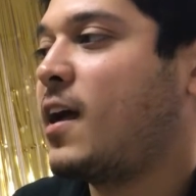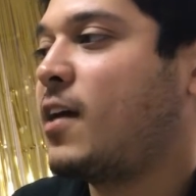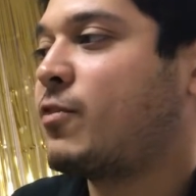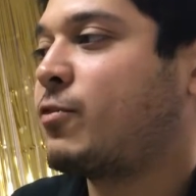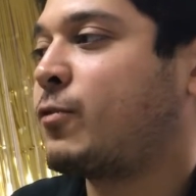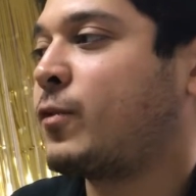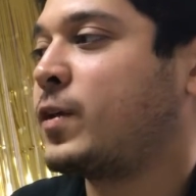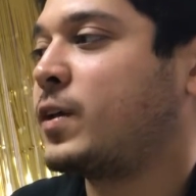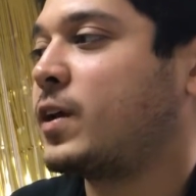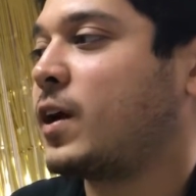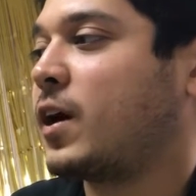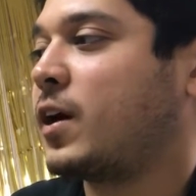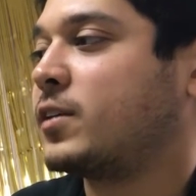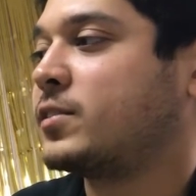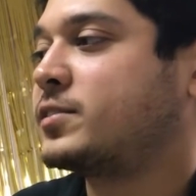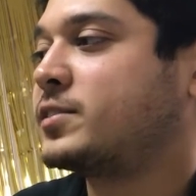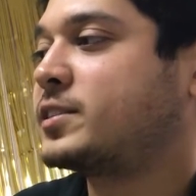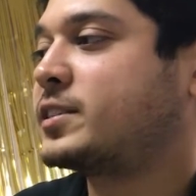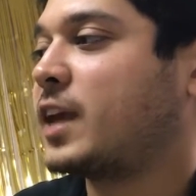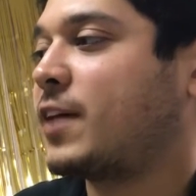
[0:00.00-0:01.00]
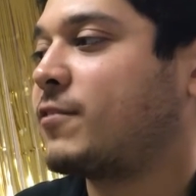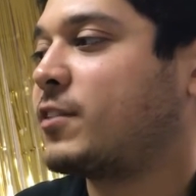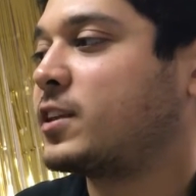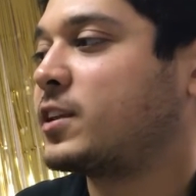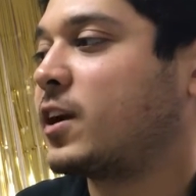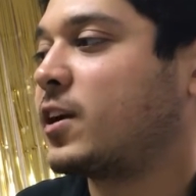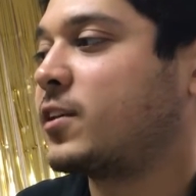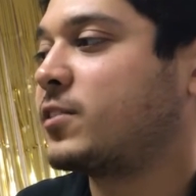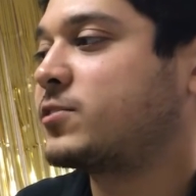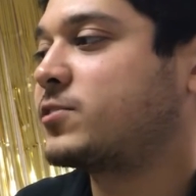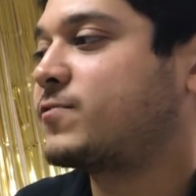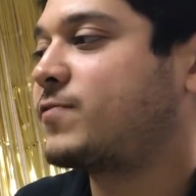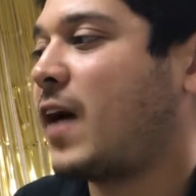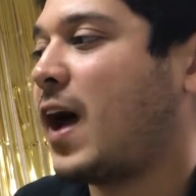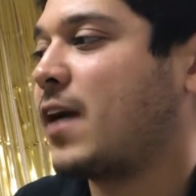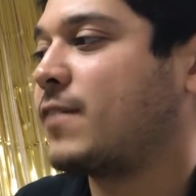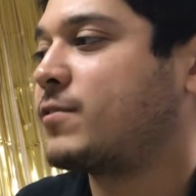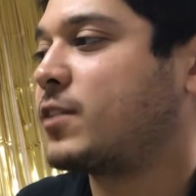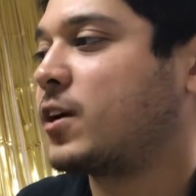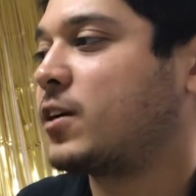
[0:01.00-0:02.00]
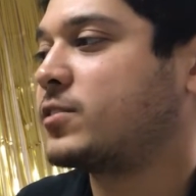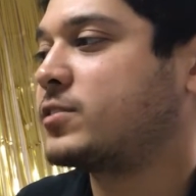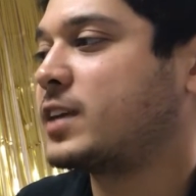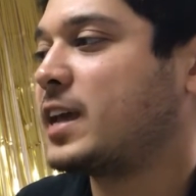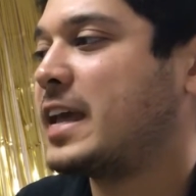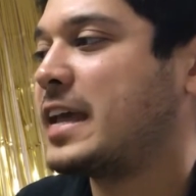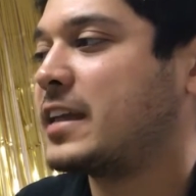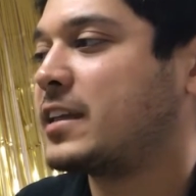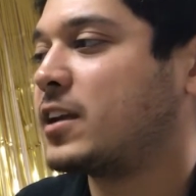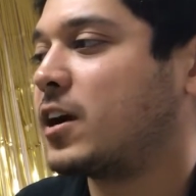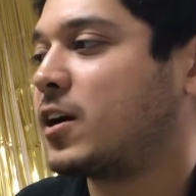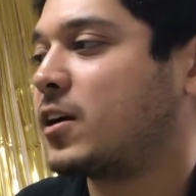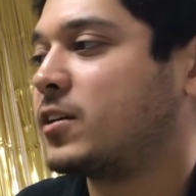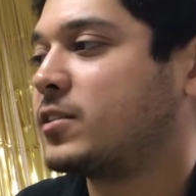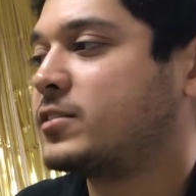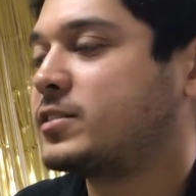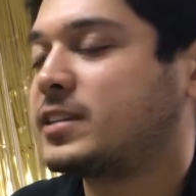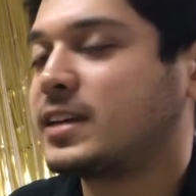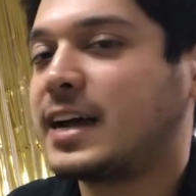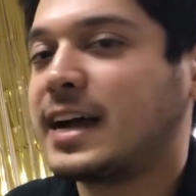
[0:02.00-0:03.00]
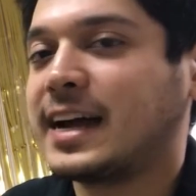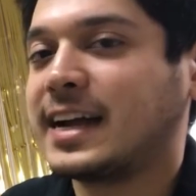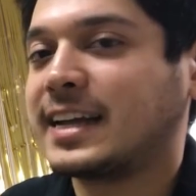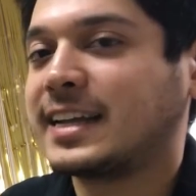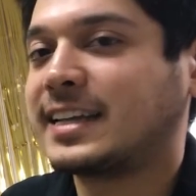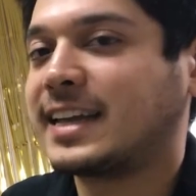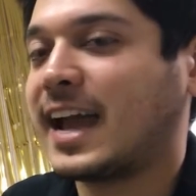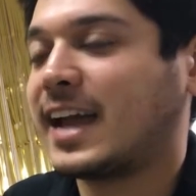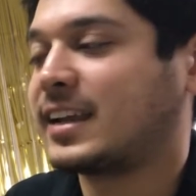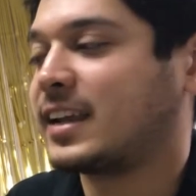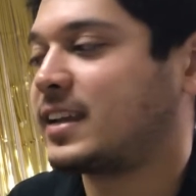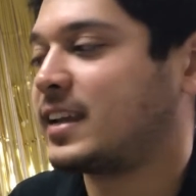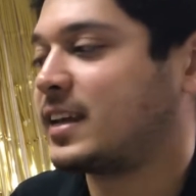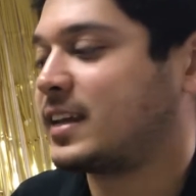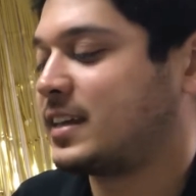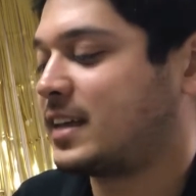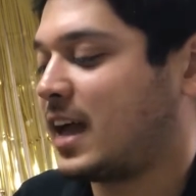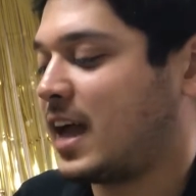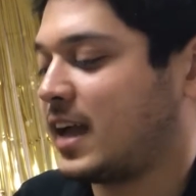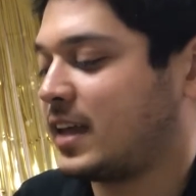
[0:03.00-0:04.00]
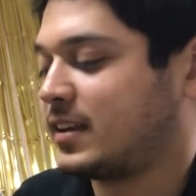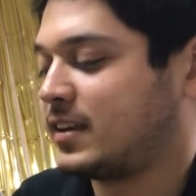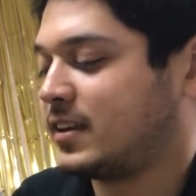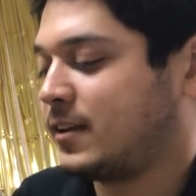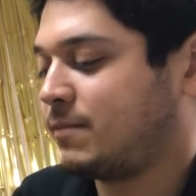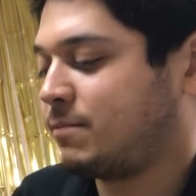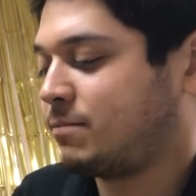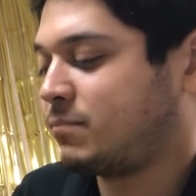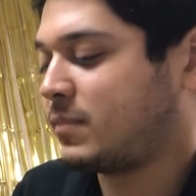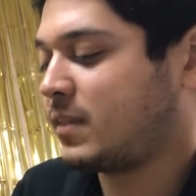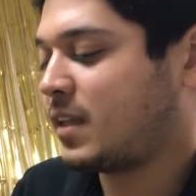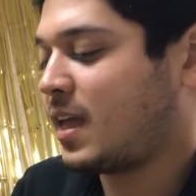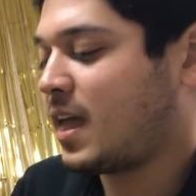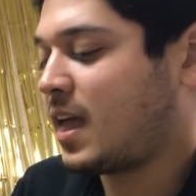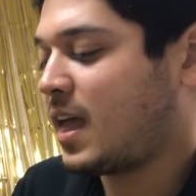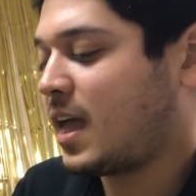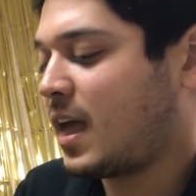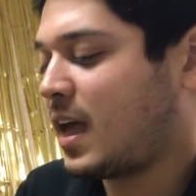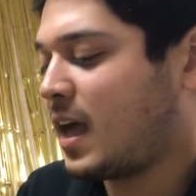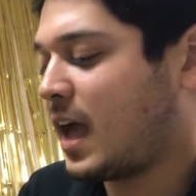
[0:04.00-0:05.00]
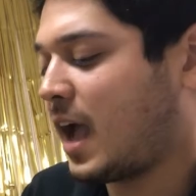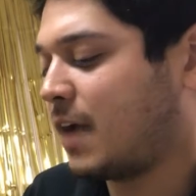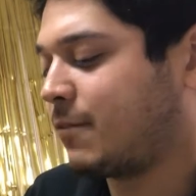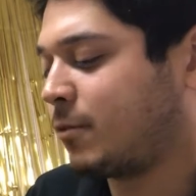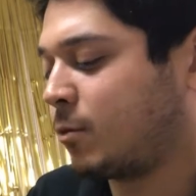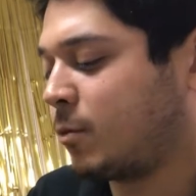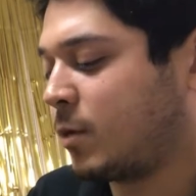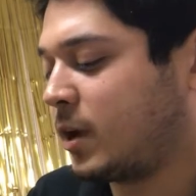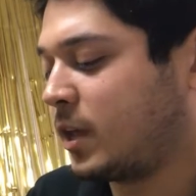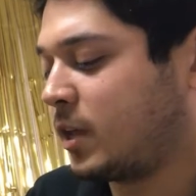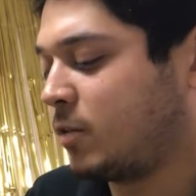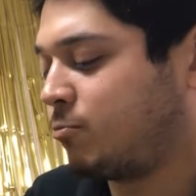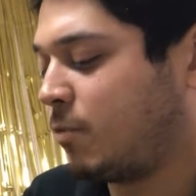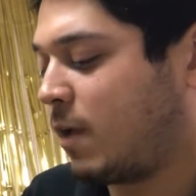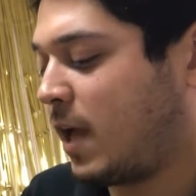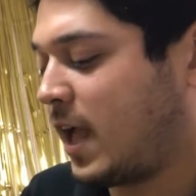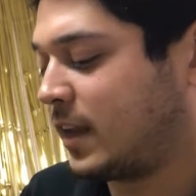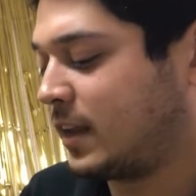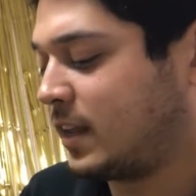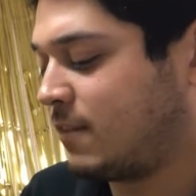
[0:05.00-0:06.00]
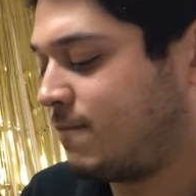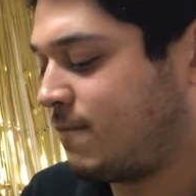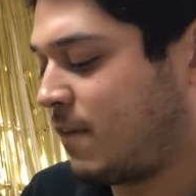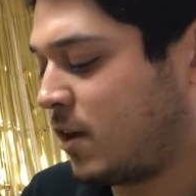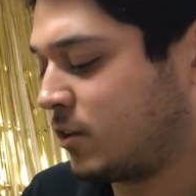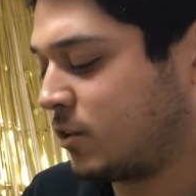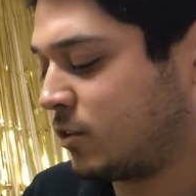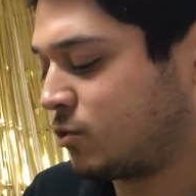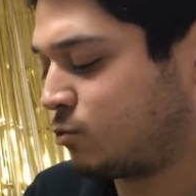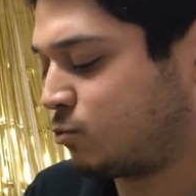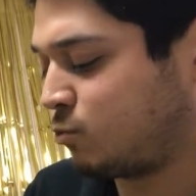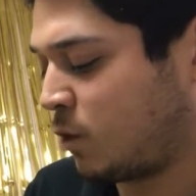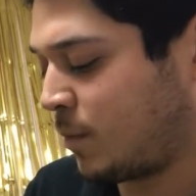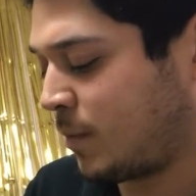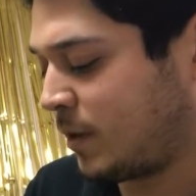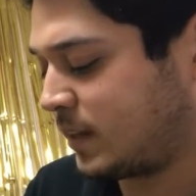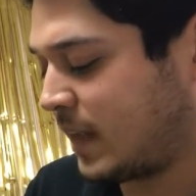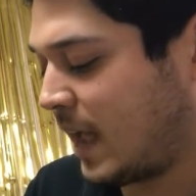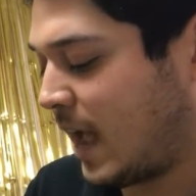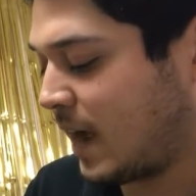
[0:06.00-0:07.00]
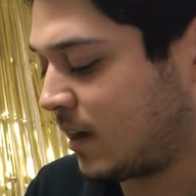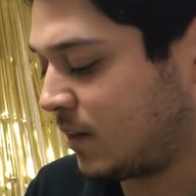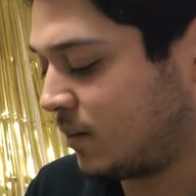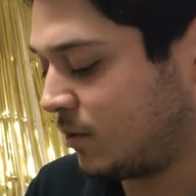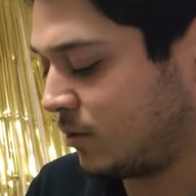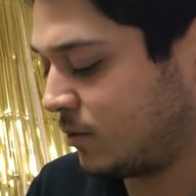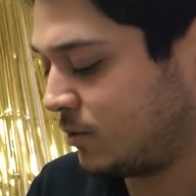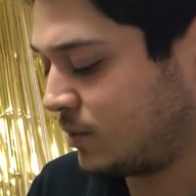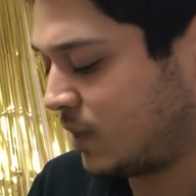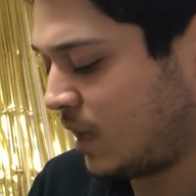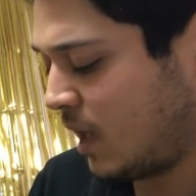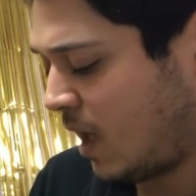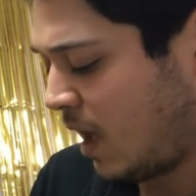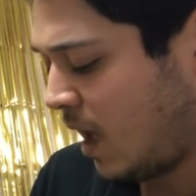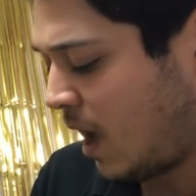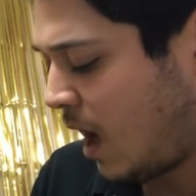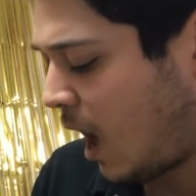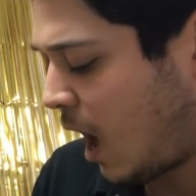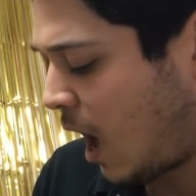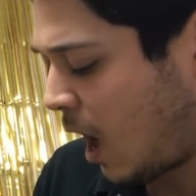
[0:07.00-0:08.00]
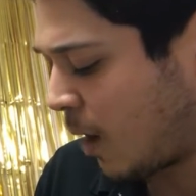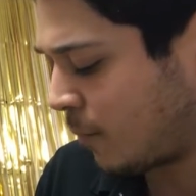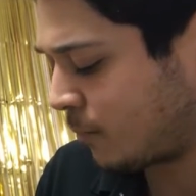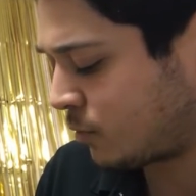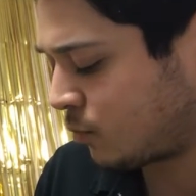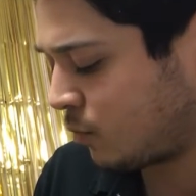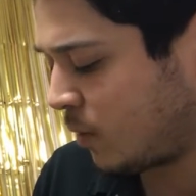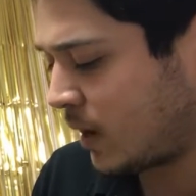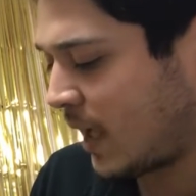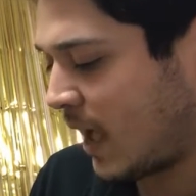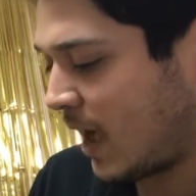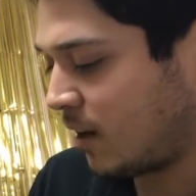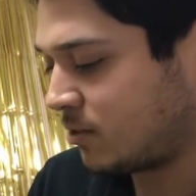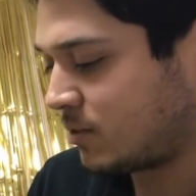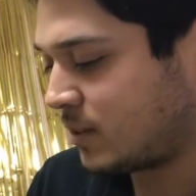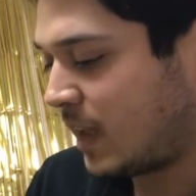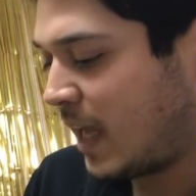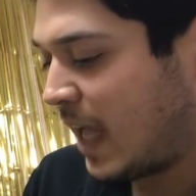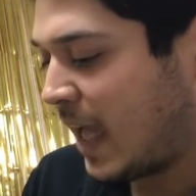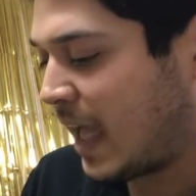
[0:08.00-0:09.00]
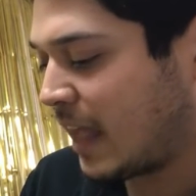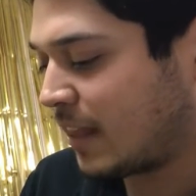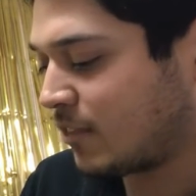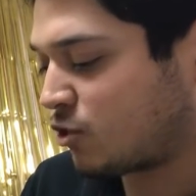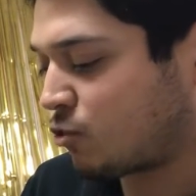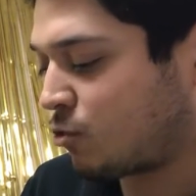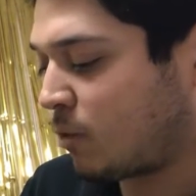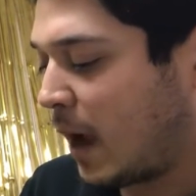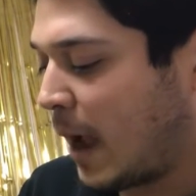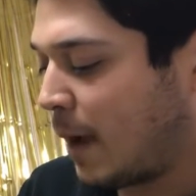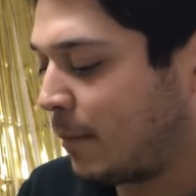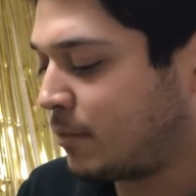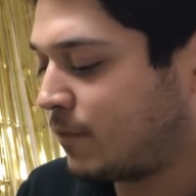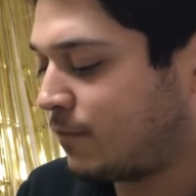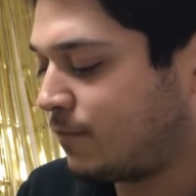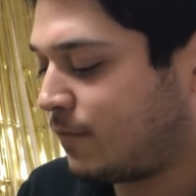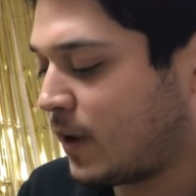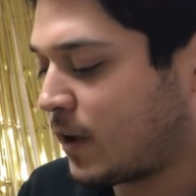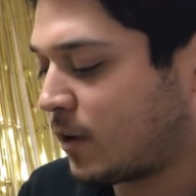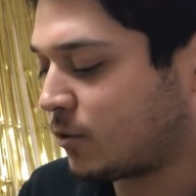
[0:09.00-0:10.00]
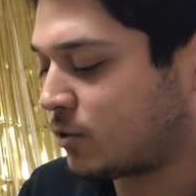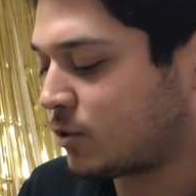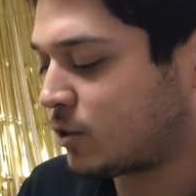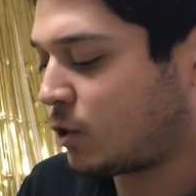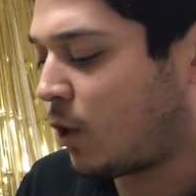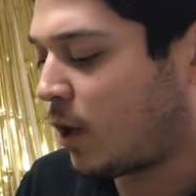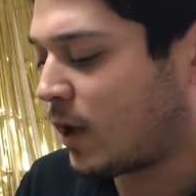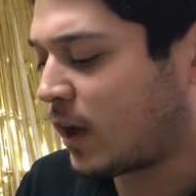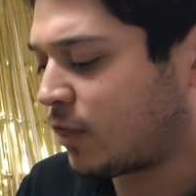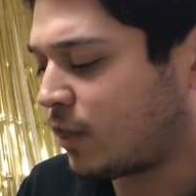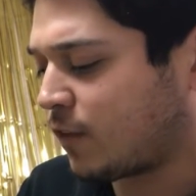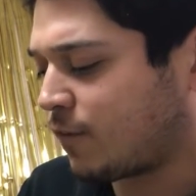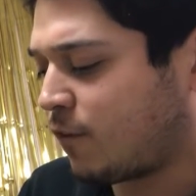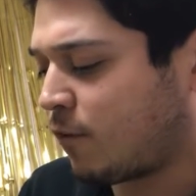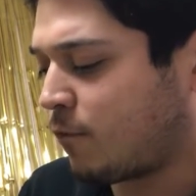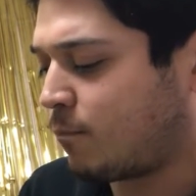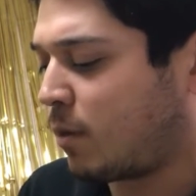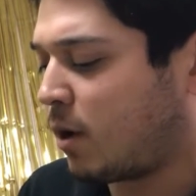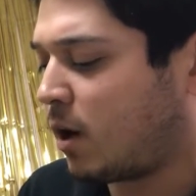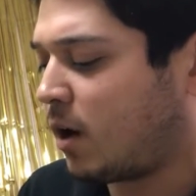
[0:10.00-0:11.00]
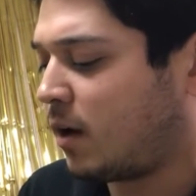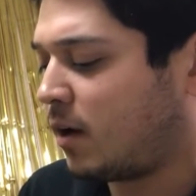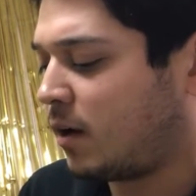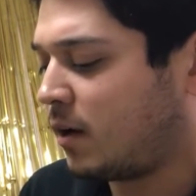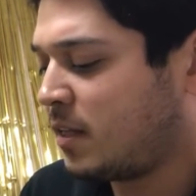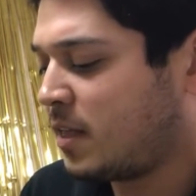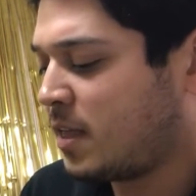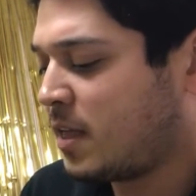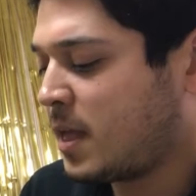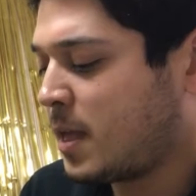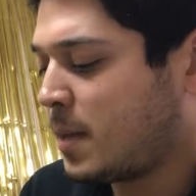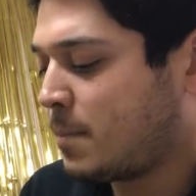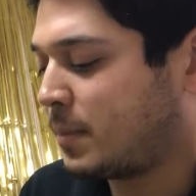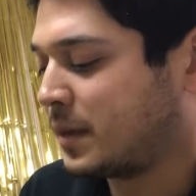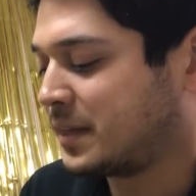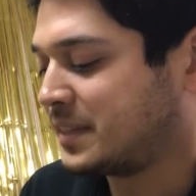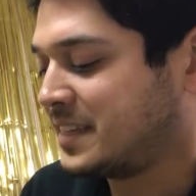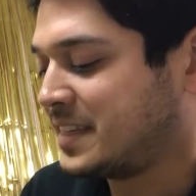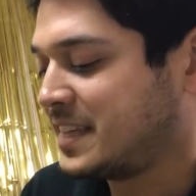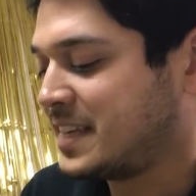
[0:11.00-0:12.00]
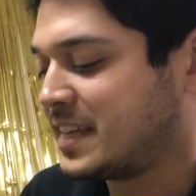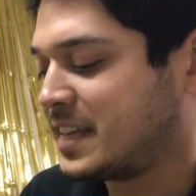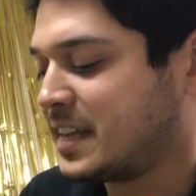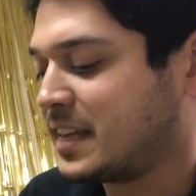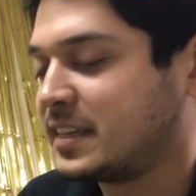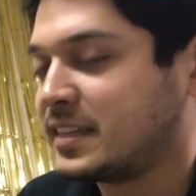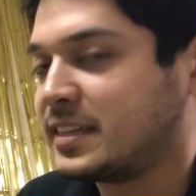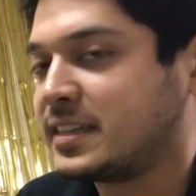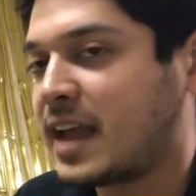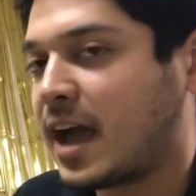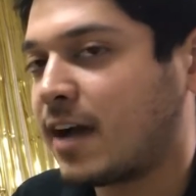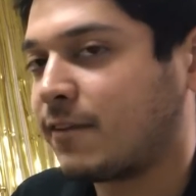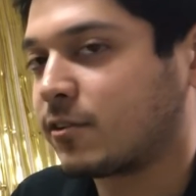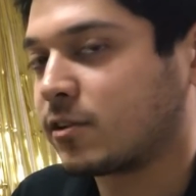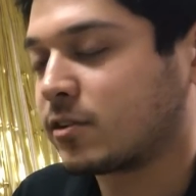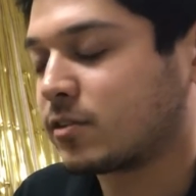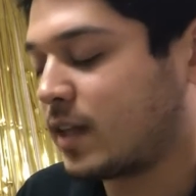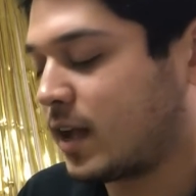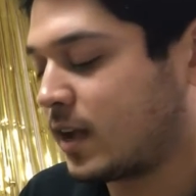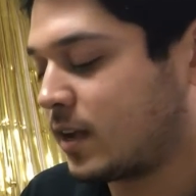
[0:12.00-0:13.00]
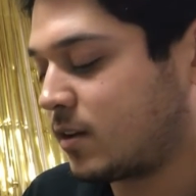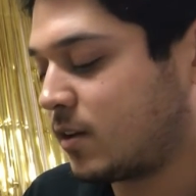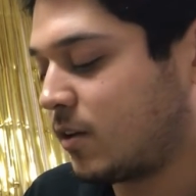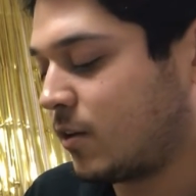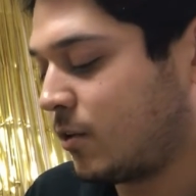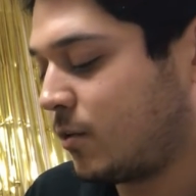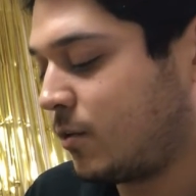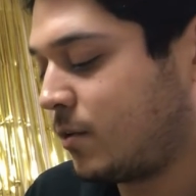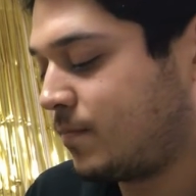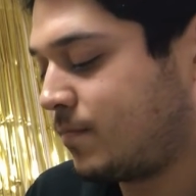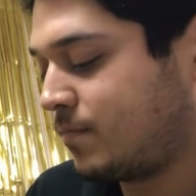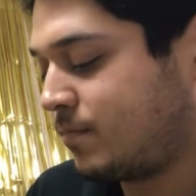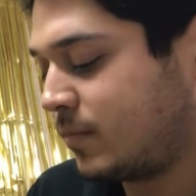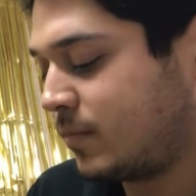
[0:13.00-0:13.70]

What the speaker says: 3 yards, 7 yards, 5 yards, 8 yards, again and again. Everywhere he ran, he found a swarm of tacklers. Arms swung out, hands grabbed, fingers clawed at the football. But Tiki never let go.